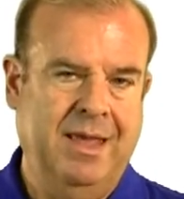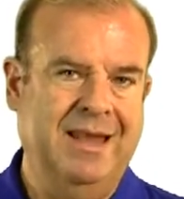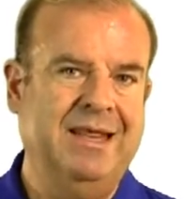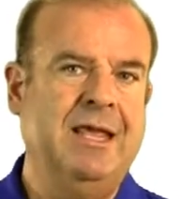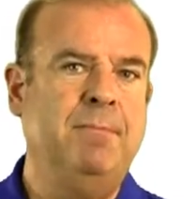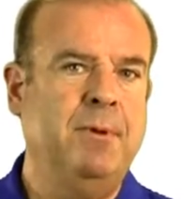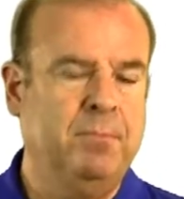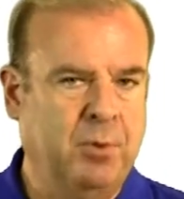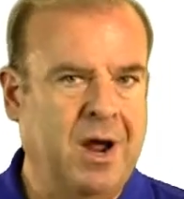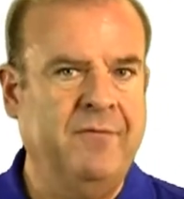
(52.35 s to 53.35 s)
and keep
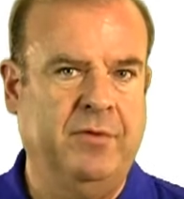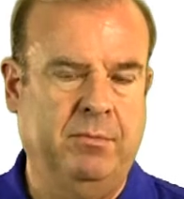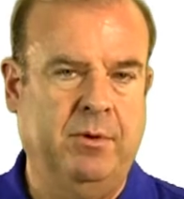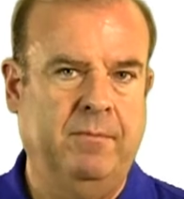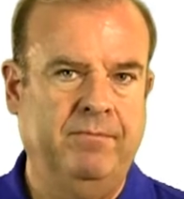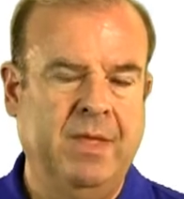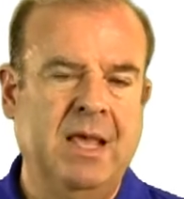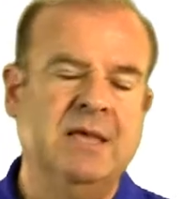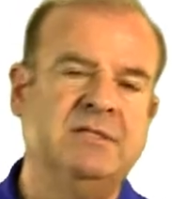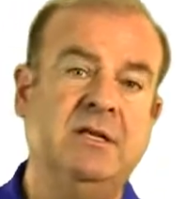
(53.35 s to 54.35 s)
it profitable.
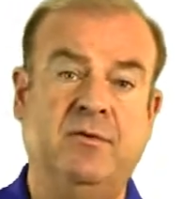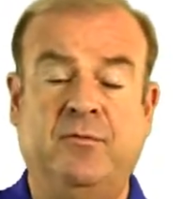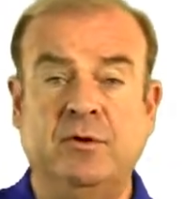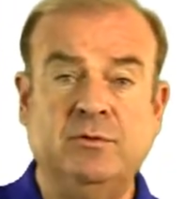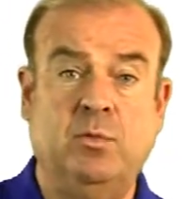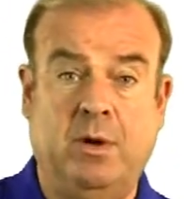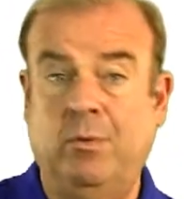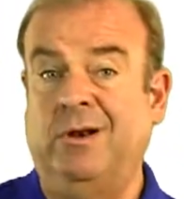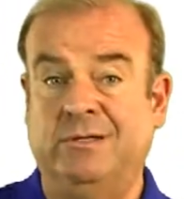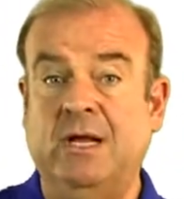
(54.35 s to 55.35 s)
See, the first
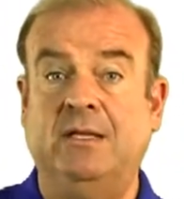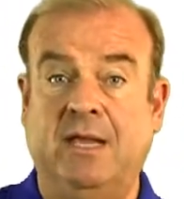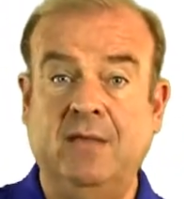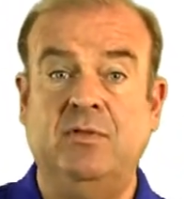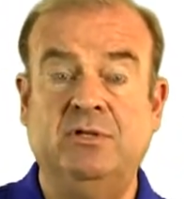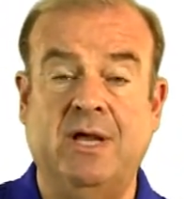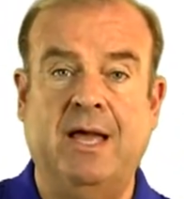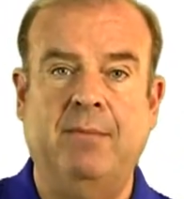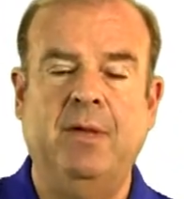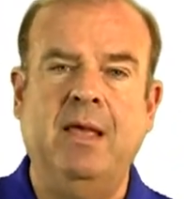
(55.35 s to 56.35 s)
one, what it'll take to get the
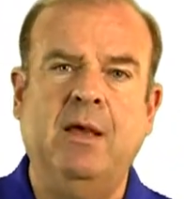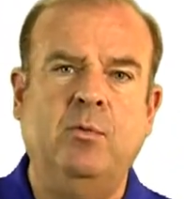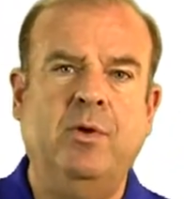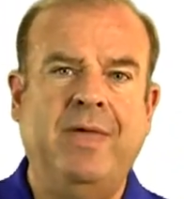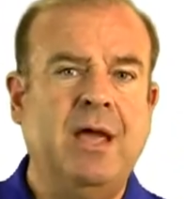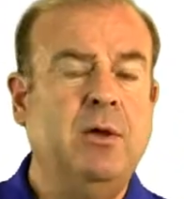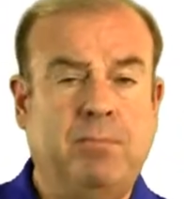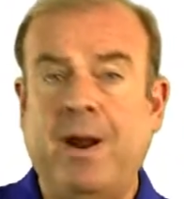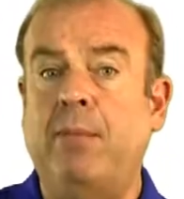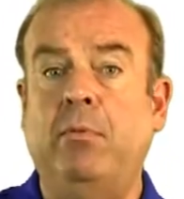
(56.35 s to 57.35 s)
job, well, that
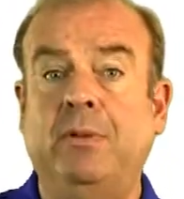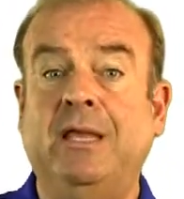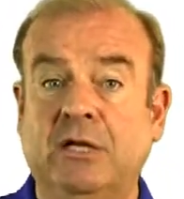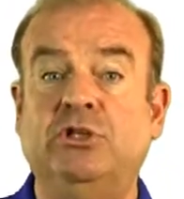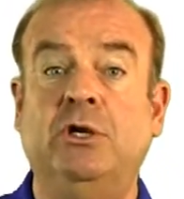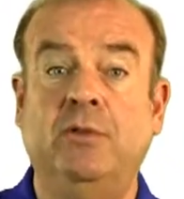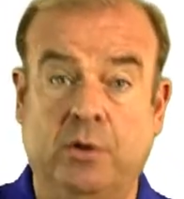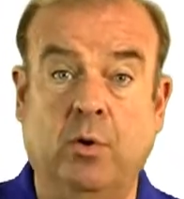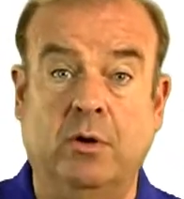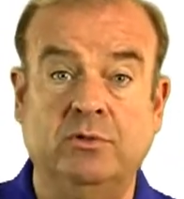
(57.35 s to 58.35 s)
could probably get you in the
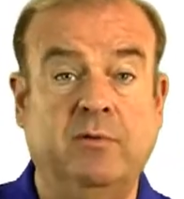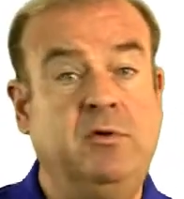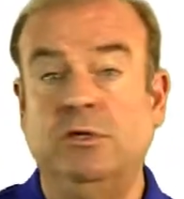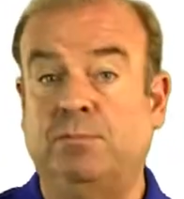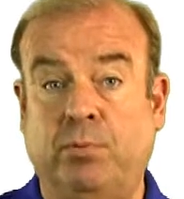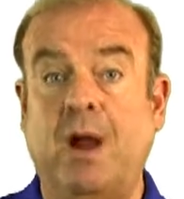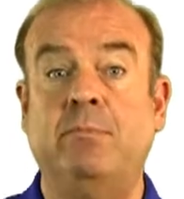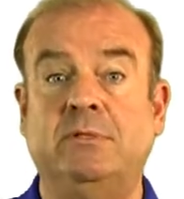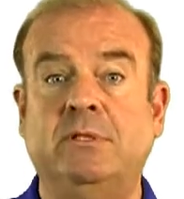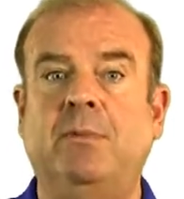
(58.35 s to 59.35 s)
door. So if you just
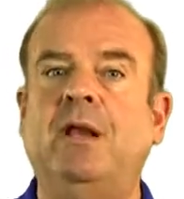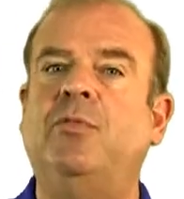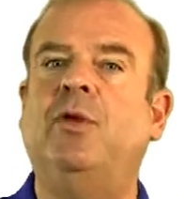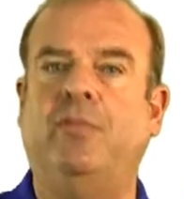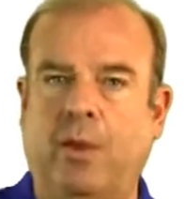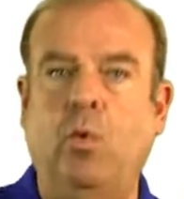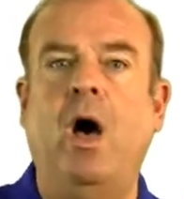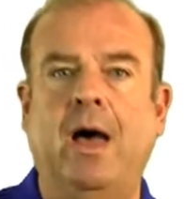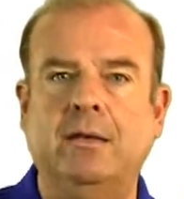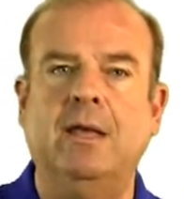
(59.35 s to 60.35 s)
promise them anything they
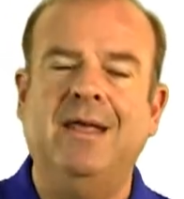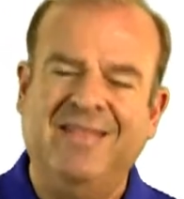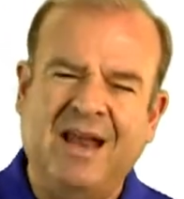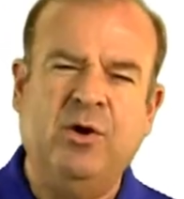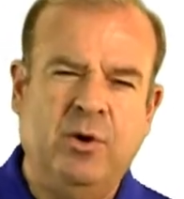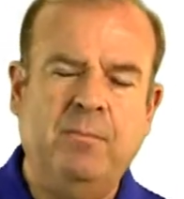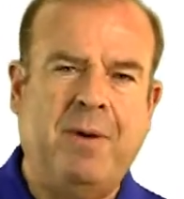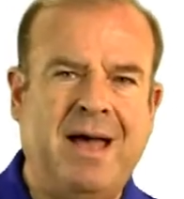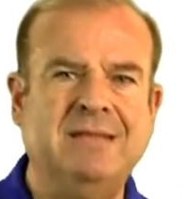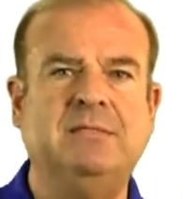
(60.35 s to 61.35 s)
want, that could
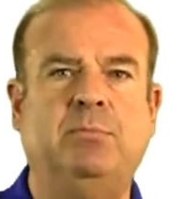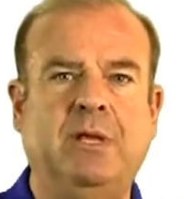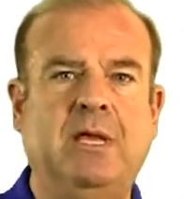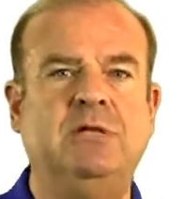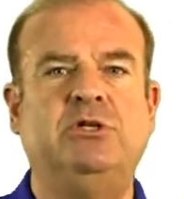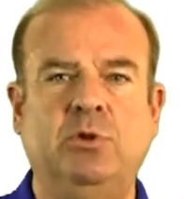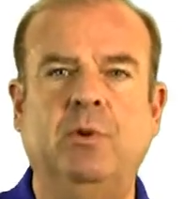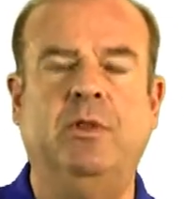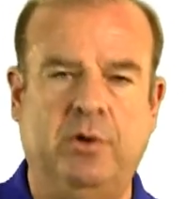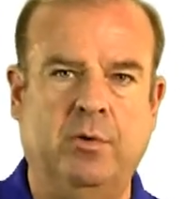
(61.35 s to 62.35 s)
possibly get
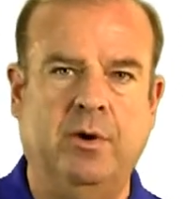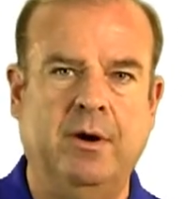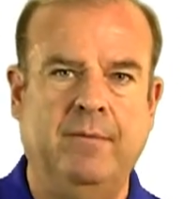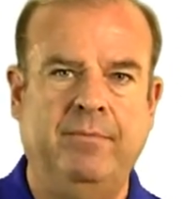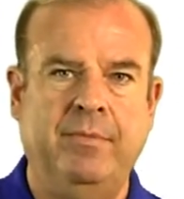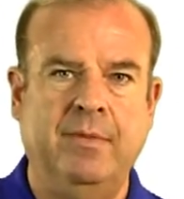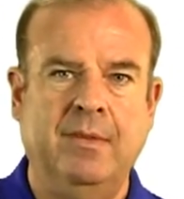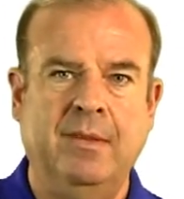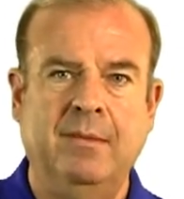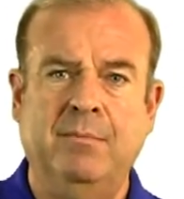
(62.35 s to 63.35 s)
you in the door.
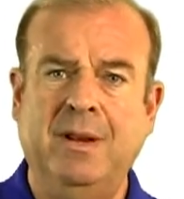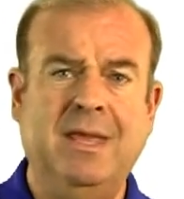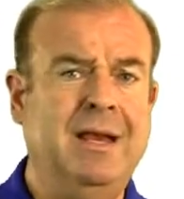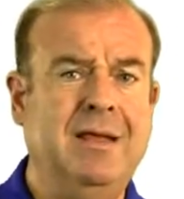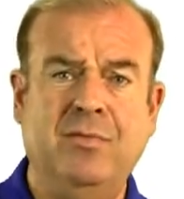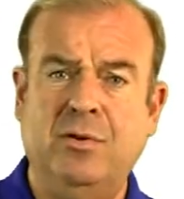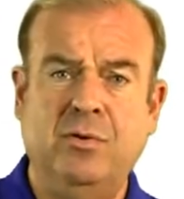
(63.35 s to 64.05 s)
But getting in